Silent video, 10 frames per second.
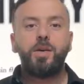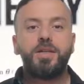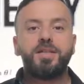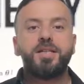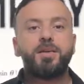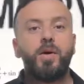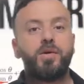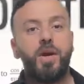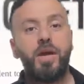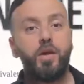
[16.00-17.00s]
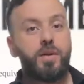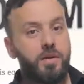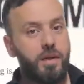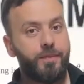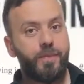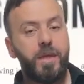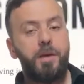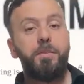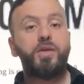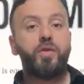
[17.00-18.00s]
we'll discuss about trigonometry,
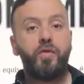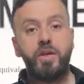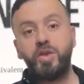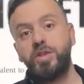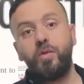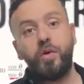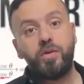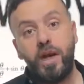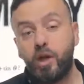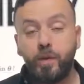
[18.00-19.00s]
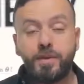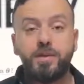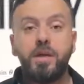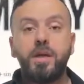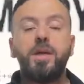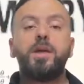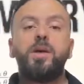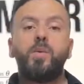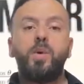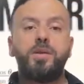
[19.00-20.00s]
major functions for trigonometry.
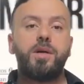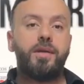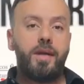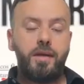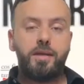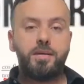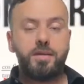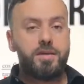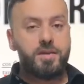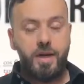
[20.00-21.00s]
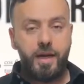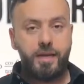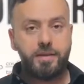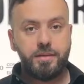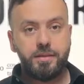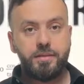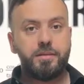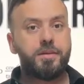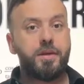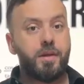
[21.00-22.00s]
What are they? Sine,
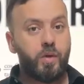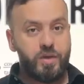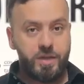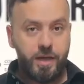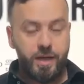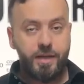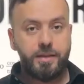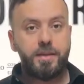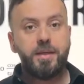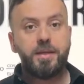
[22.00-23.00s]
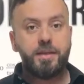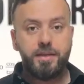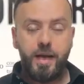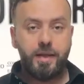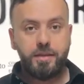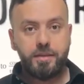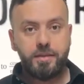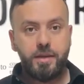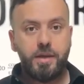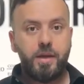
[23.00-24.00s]
cosine, tan.
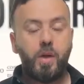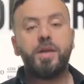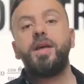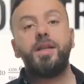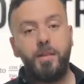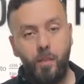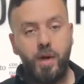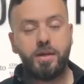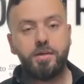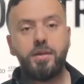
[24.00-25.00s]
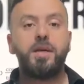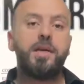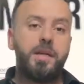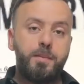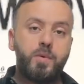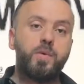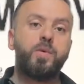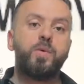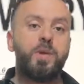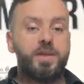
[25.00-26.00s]
Okay, in M1. In
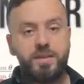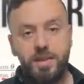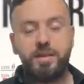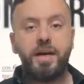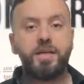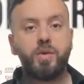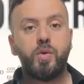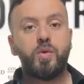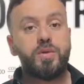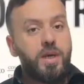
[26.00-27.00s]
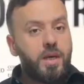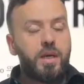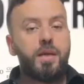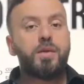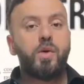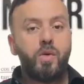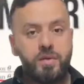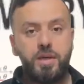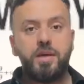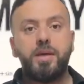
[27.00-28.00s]
M2, we'll extend that to secant,
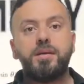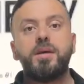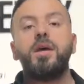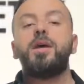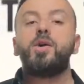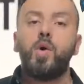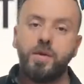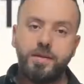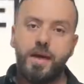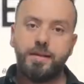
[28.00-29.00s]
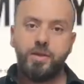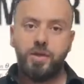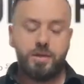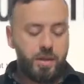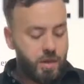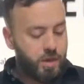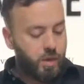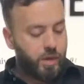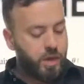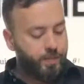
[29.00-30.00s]
cosecant, cotangent.
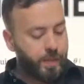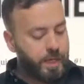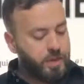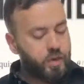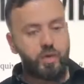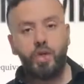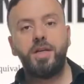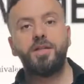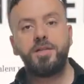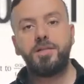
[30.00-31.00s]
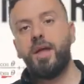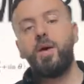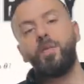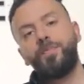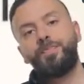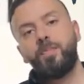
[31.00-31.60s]
Okay, so check this now.